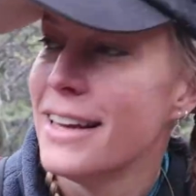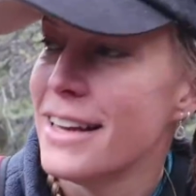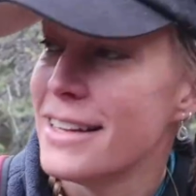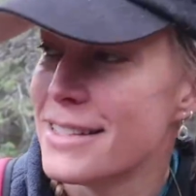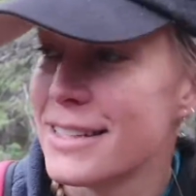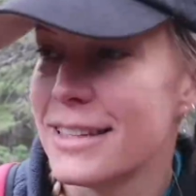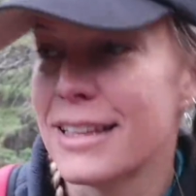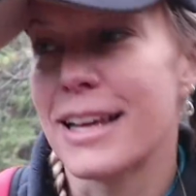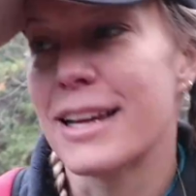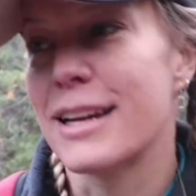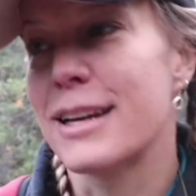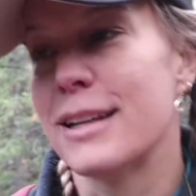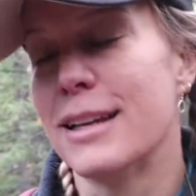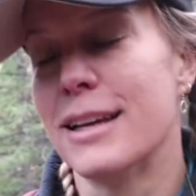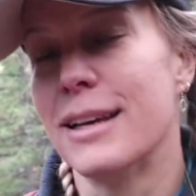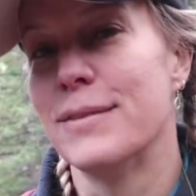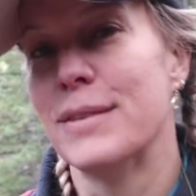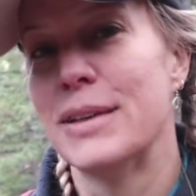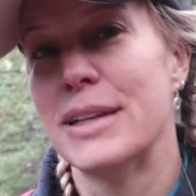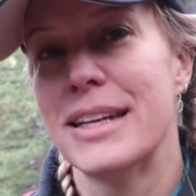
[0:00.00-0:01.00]
it's a lot of
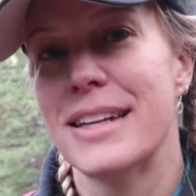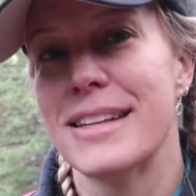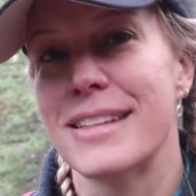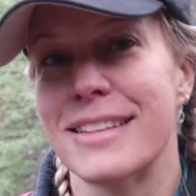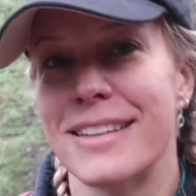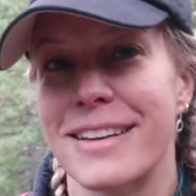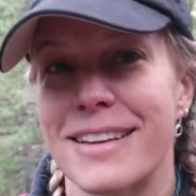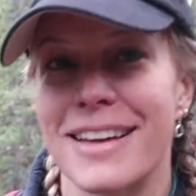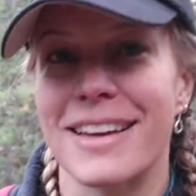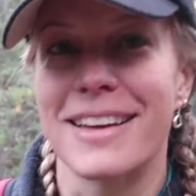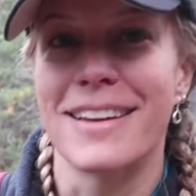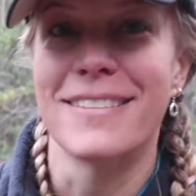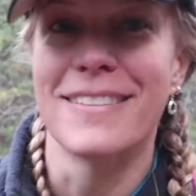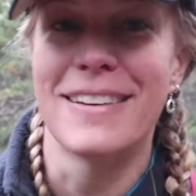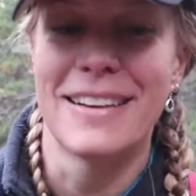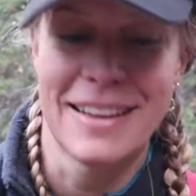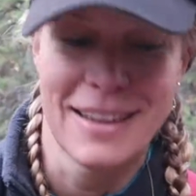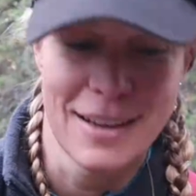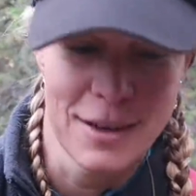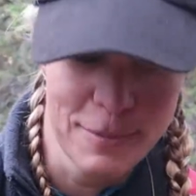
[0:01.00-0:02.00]
climbing. It doesn't look like it
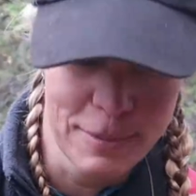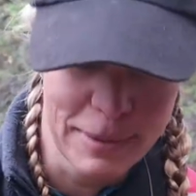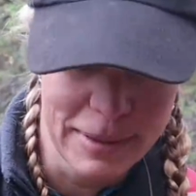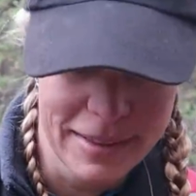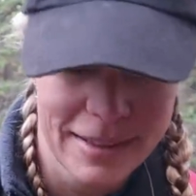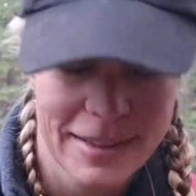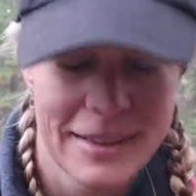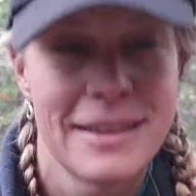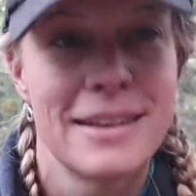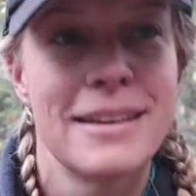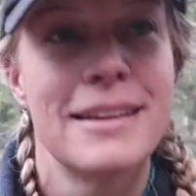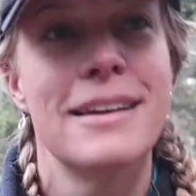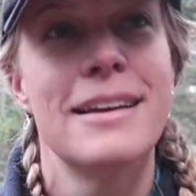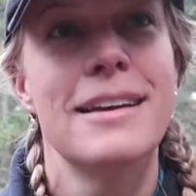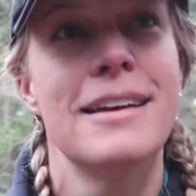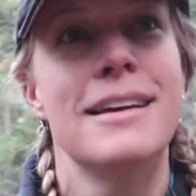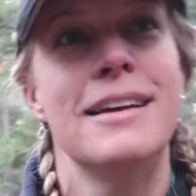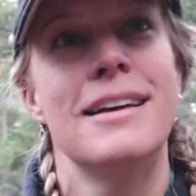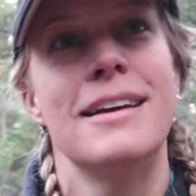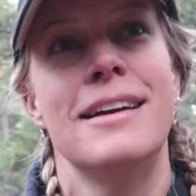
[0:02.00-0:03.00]
right now, but
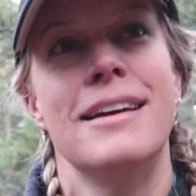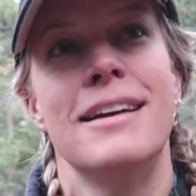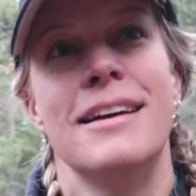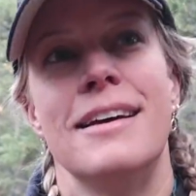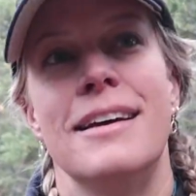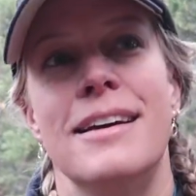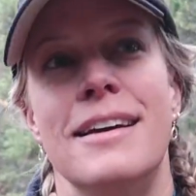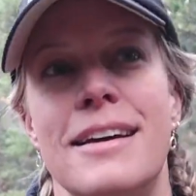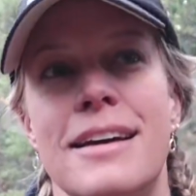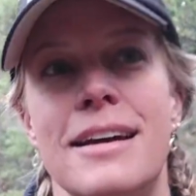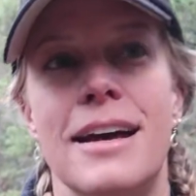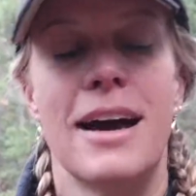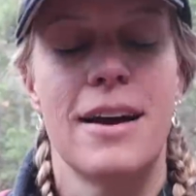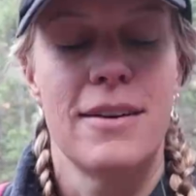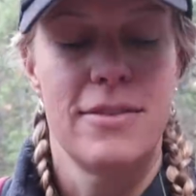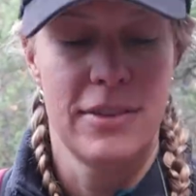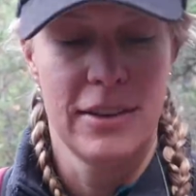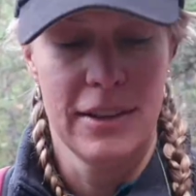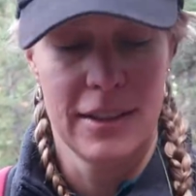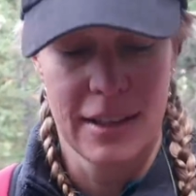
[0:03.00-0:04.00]
I
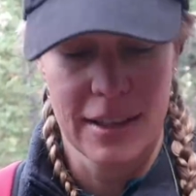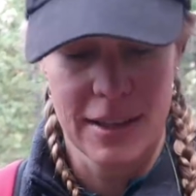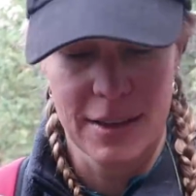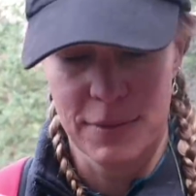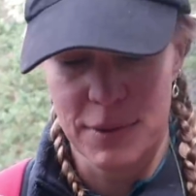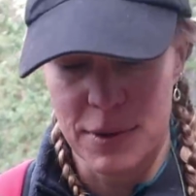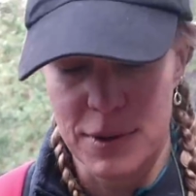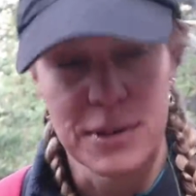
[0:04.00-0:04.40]
feel like I'm